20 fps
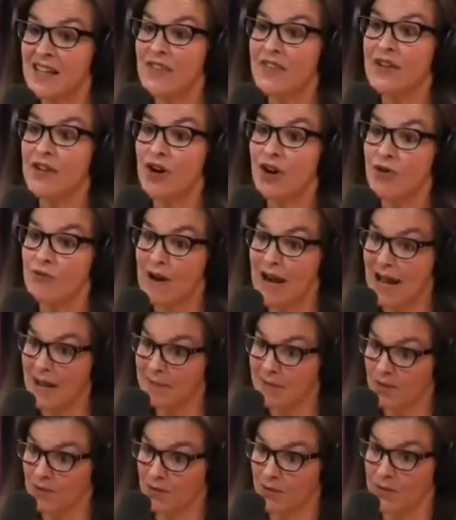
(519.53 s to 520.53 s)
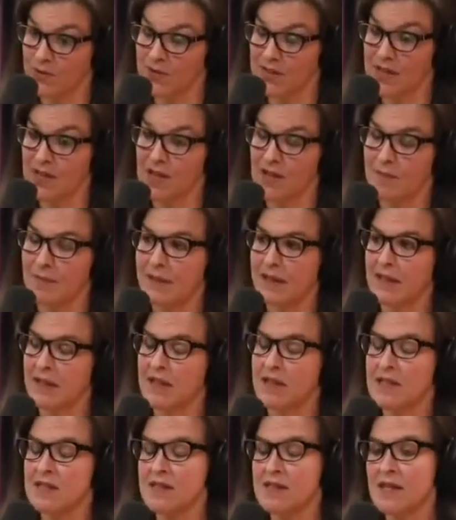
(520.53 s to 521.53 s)
There are rabbit holes there
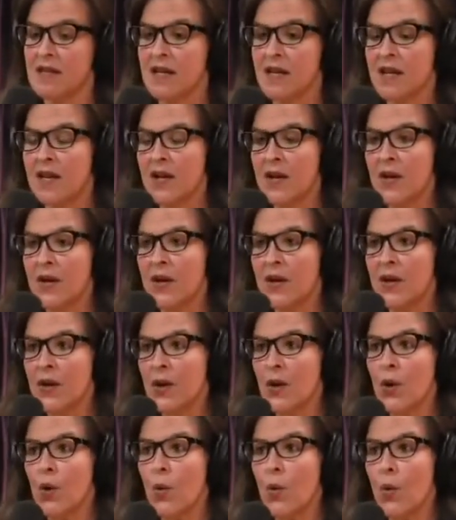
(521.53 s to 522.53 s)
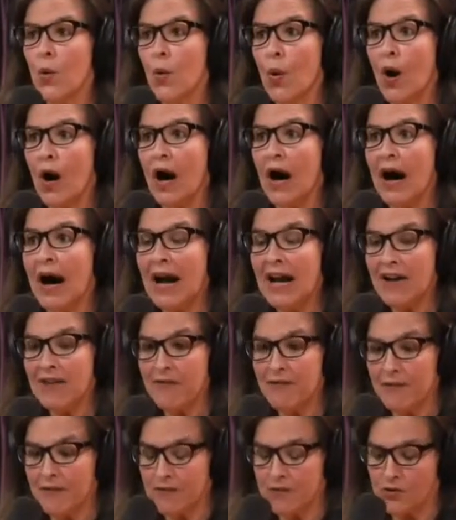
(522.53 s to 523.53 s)
because
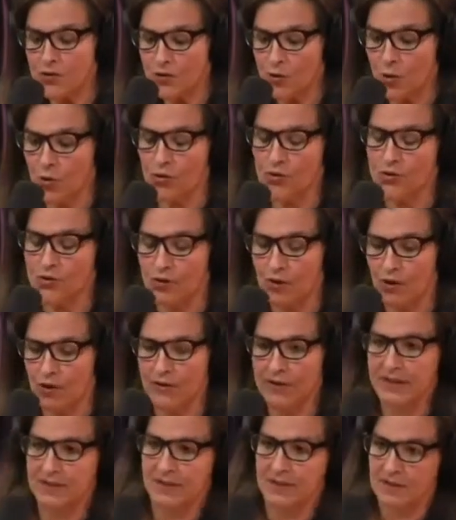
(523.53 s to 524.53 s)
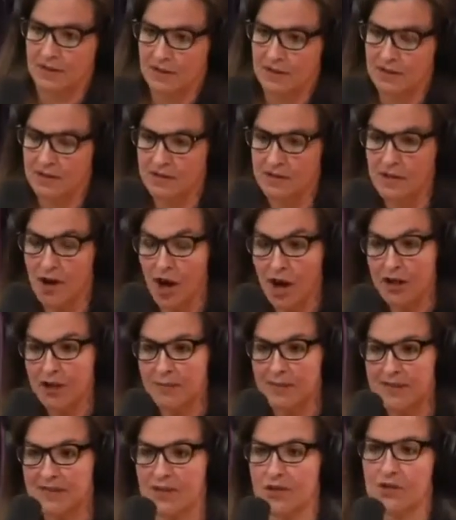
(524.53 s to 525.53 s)
I've sourced all these
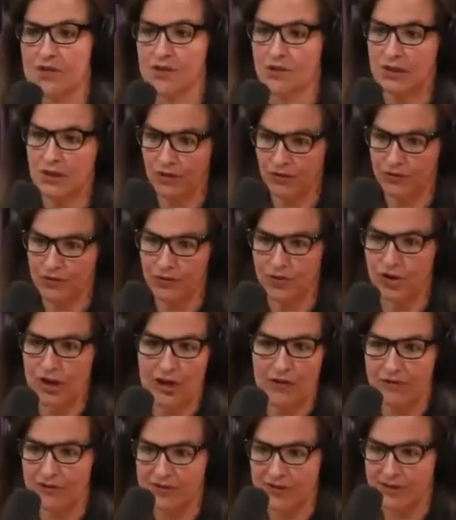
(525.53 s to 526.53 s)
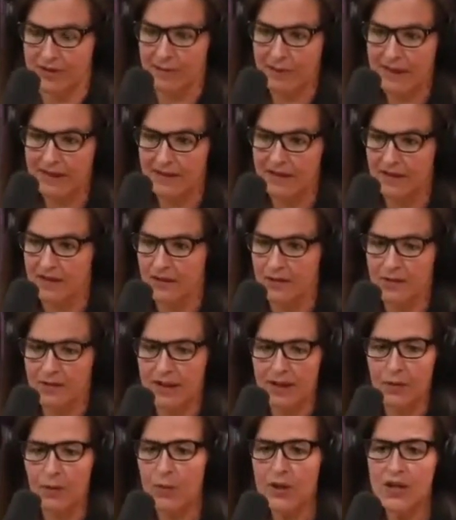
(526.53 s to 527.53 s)
documents and also interviewed generals at the Pentagon who are
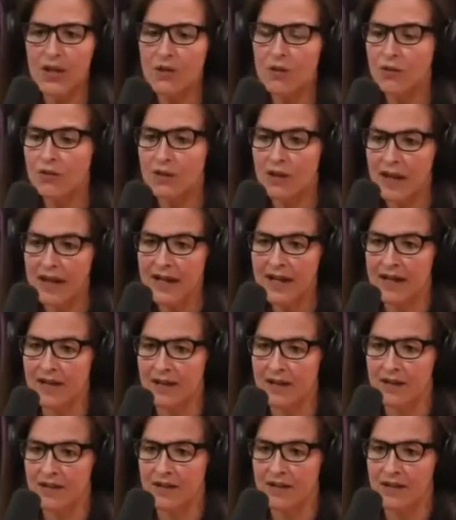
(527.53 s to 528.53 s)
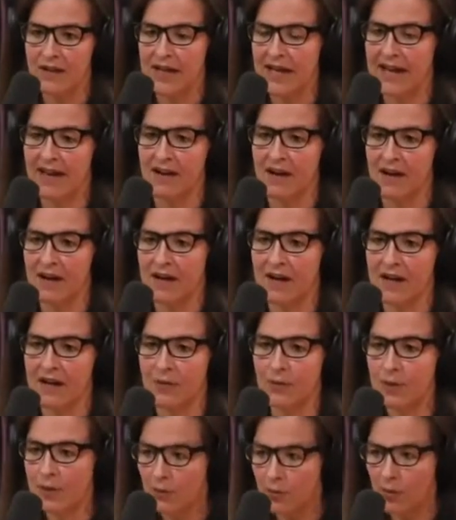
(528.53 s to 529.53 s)
like, we don't like AI.
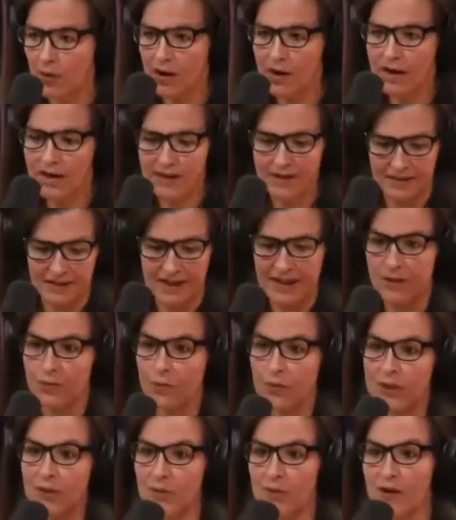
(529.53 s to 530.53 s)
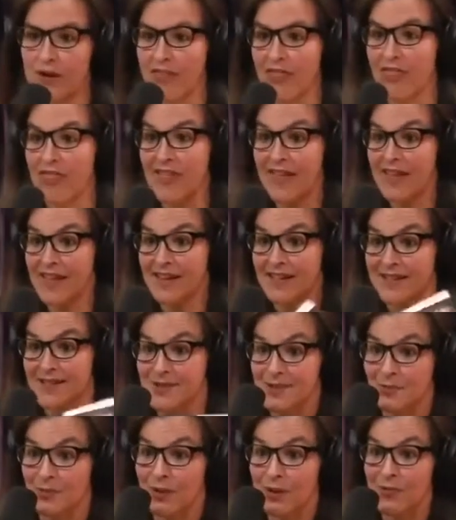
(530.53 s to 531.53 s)
We want
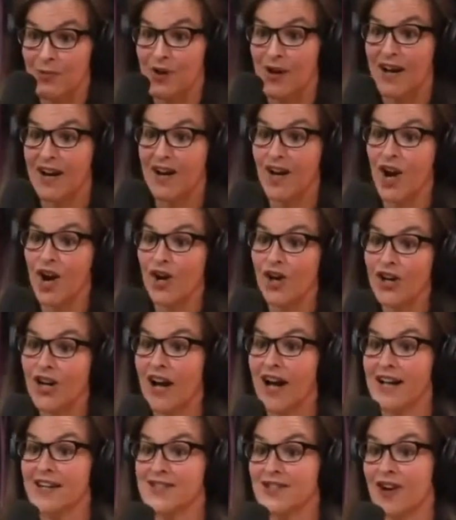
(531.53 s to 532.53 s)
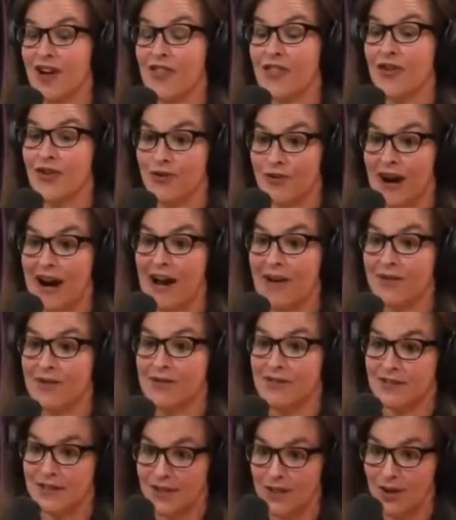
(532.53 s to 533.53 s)
this. We want our guys on the
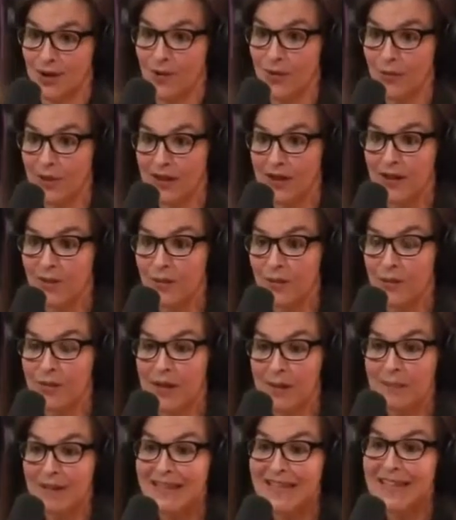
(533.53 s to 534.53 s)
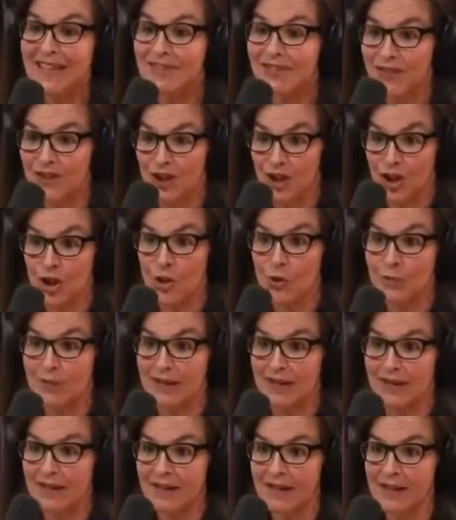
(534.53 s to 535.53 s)
ground. They believe in the
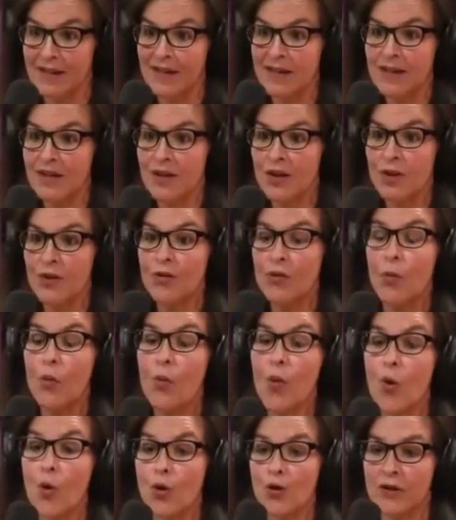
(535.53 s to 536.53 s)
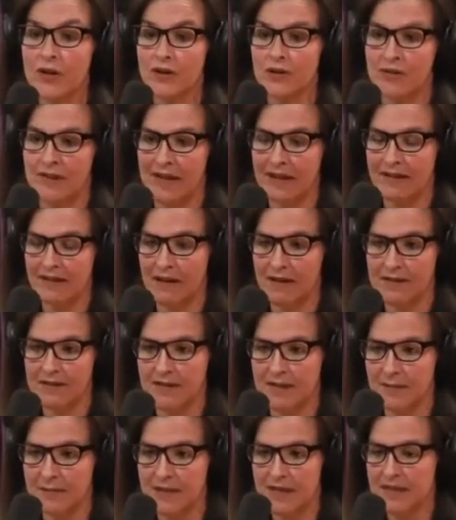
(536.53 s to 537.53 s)
human, the warrior, that
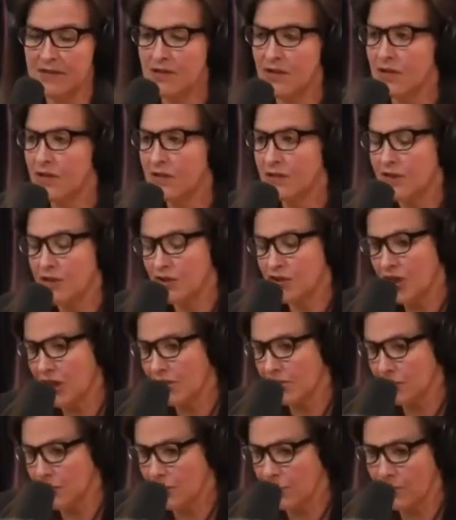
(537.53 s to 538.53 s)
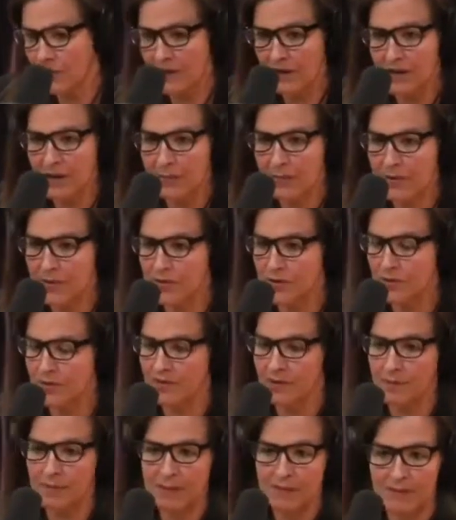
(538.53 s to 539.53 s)
concept. And so the generals were very opposed to
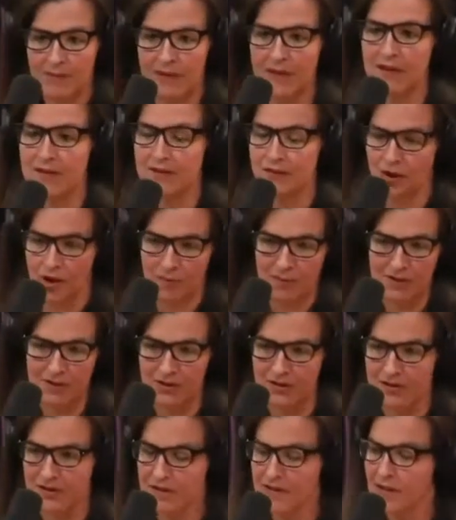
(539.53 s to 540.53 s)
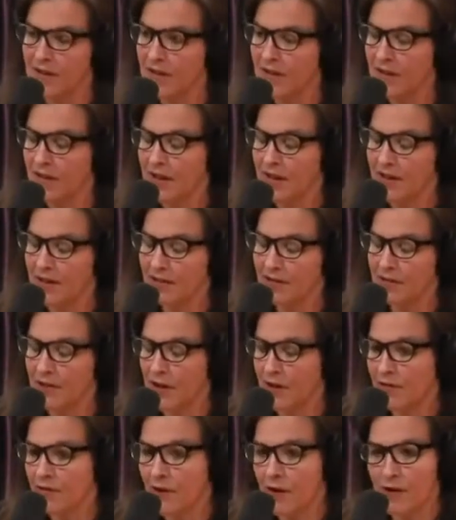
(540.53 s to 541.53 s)
it. The DARPA took
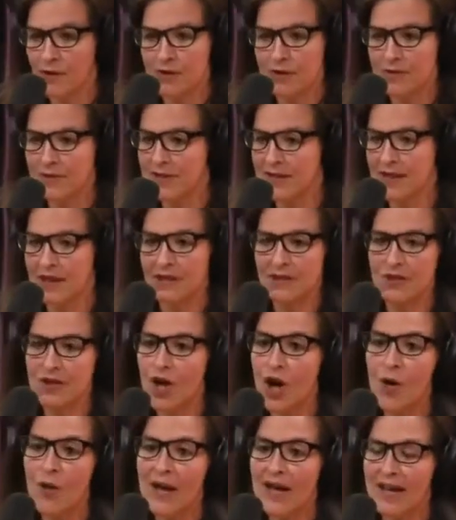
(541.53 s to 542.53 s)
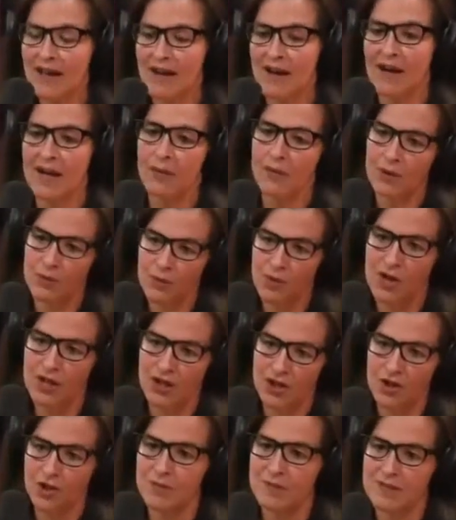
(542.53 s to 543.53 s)
a vote and it was like, no AI. We
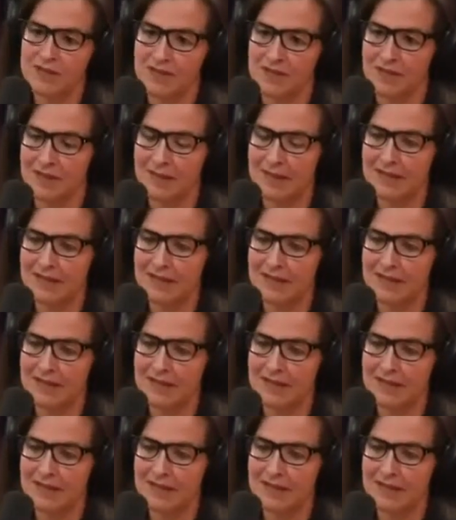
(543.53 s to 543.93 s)
want humans in the